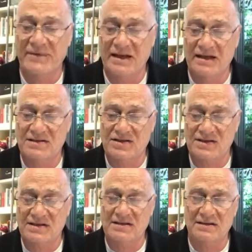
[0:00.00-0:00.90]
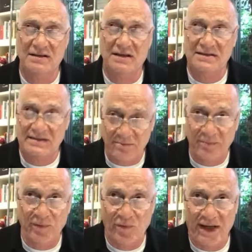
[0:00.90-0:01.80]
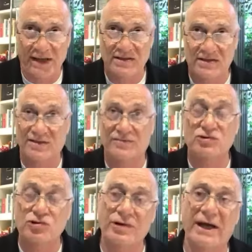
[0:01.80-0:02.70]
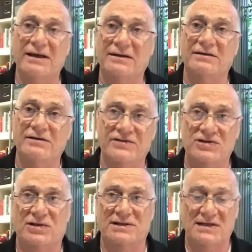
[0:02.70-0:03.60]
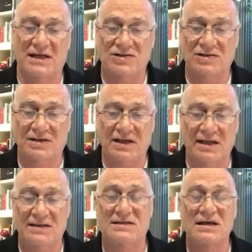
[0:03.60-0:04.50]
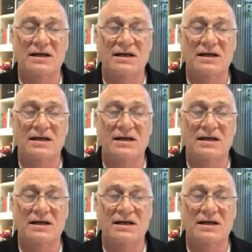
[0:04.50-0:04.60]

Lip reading: Is just a simple way to sort of train your visualization is